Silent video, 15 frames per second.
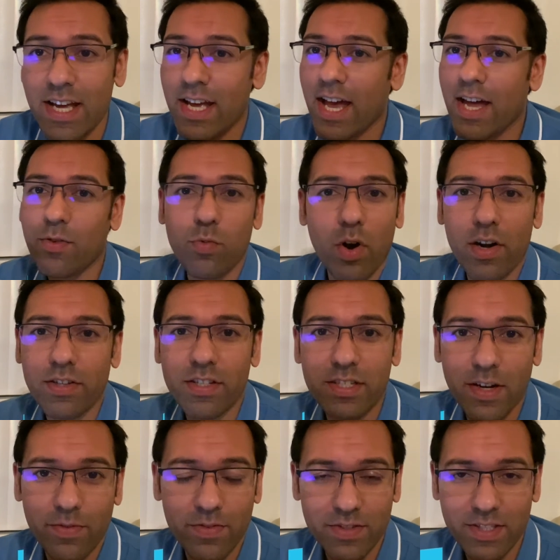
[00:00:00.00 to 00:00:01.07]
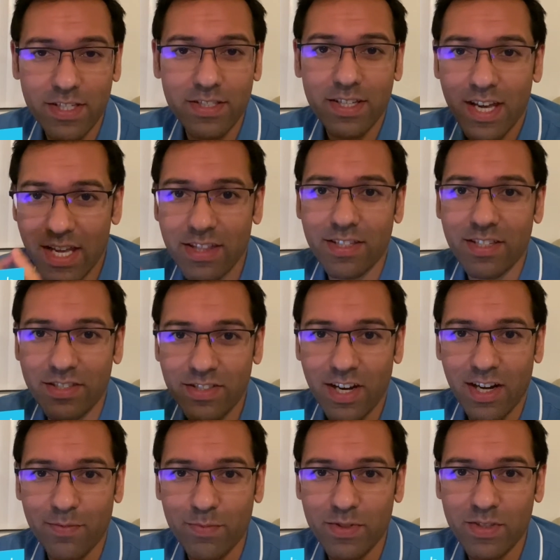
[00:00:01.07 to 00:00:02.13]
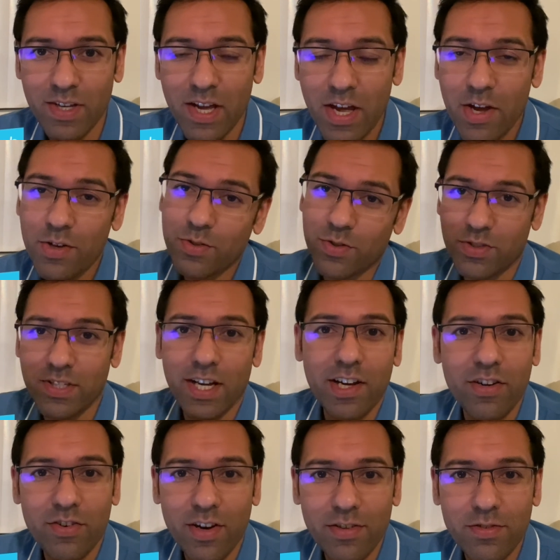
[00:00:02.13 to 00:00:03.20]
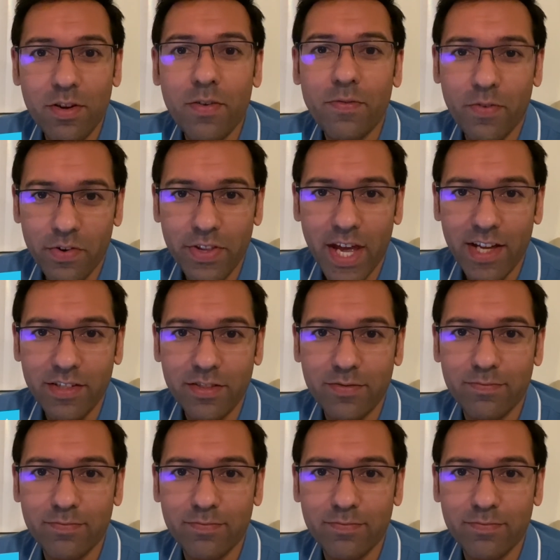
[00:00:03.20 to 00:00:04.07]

And what are the differences in these terms? So stick around for that.